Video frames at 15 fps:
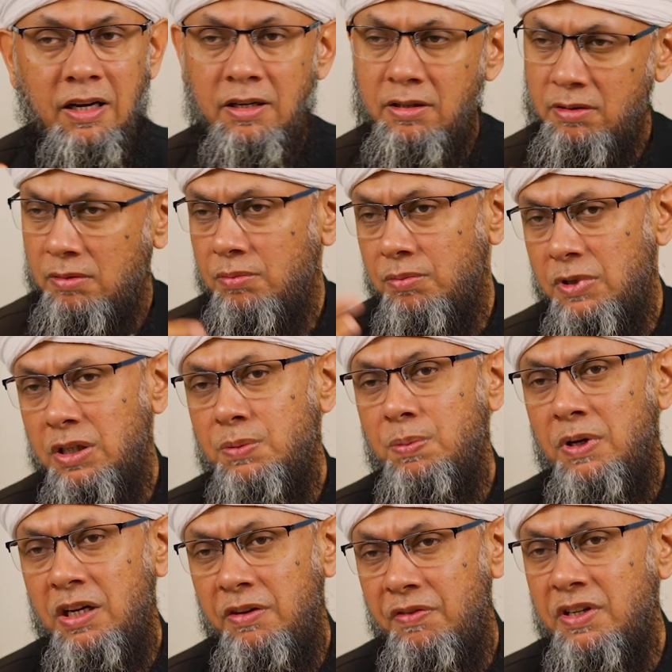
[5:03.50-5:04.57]
And
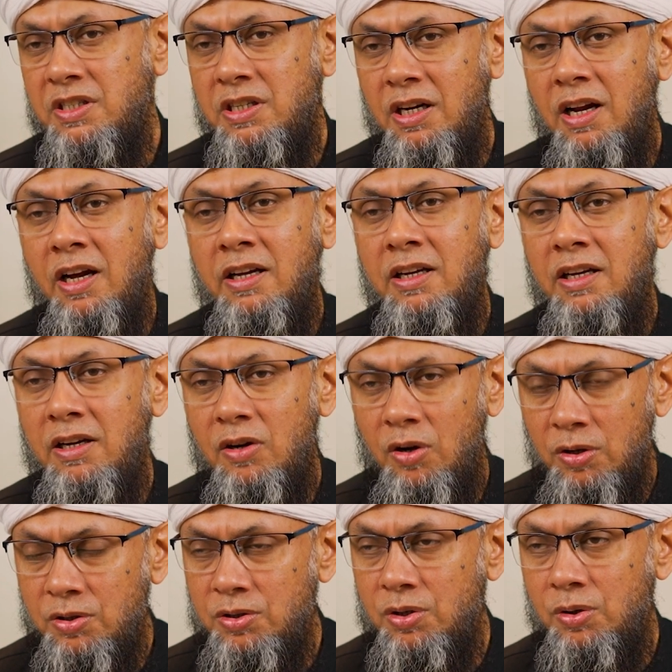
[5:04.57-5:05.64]
disbelief is denying
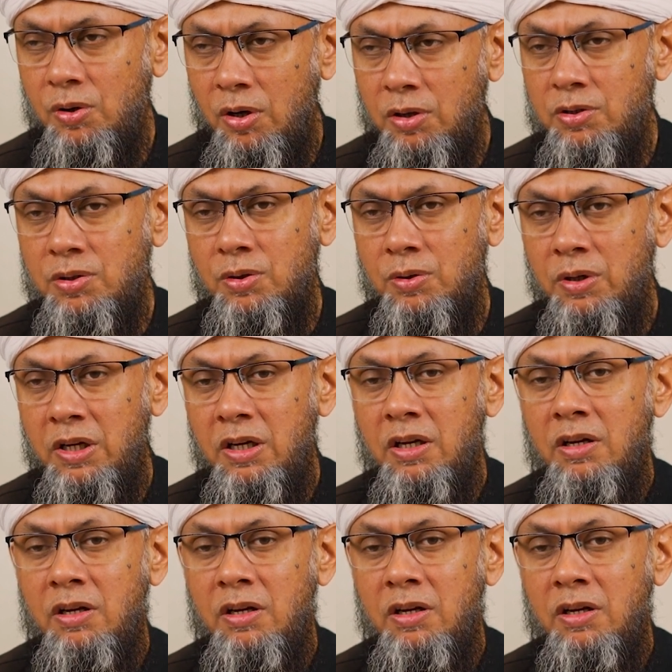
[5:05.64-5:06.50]
also.